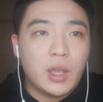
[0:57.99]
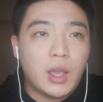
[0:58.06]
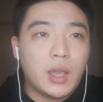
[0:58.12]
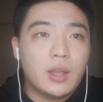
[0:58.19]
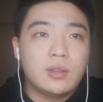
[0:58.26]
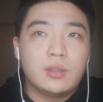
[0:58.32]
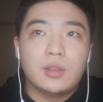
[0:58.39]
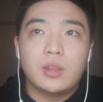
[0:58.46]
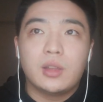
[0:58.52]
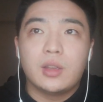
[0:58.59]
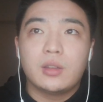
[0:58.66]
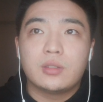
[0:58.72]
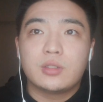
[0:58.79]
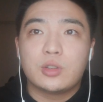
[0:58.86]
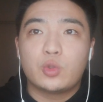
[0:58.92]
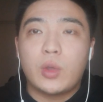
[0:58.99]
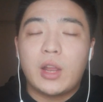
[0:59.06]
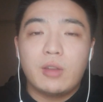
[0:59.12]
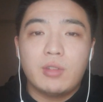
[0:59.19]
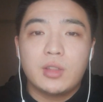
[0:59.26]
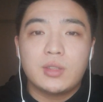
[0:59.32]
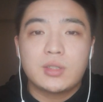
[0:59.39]
and the
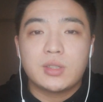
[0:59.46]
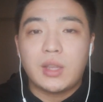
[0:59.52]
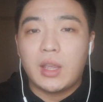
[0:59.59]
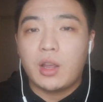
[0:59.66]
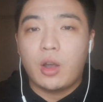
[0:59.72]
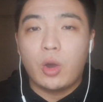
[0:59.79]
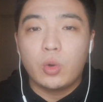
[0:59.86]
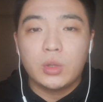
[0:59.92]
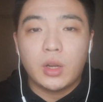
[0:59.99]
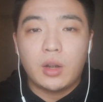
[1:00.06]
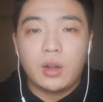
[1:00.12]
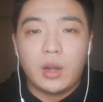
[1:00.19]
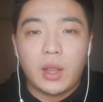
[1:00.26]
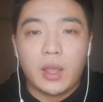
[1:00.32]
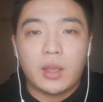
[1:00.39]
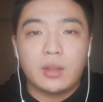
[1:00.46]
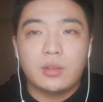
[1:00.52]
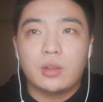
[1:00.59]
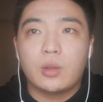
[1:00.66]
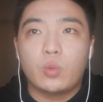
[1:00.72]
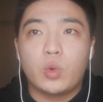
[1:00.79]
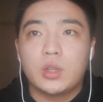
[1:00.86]
relevant stakeholder,
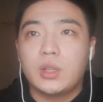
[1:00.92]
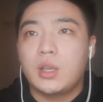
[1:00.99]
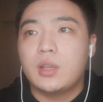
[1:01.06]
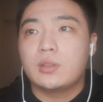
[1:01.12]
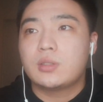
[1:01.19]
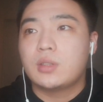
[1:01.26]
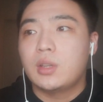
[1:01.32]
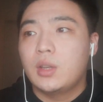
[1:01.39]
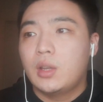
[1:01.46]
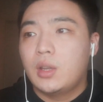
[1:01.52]
and what is